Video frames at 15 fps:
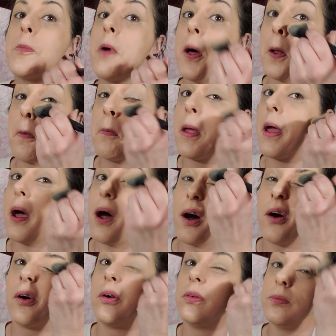about to be
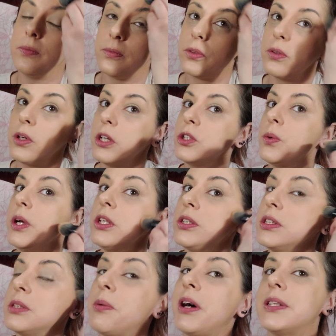out.
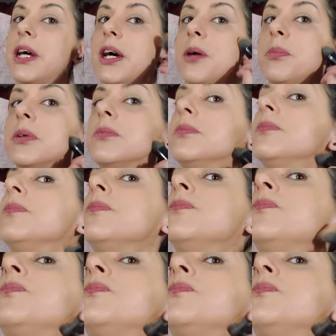Graduation's about to happen.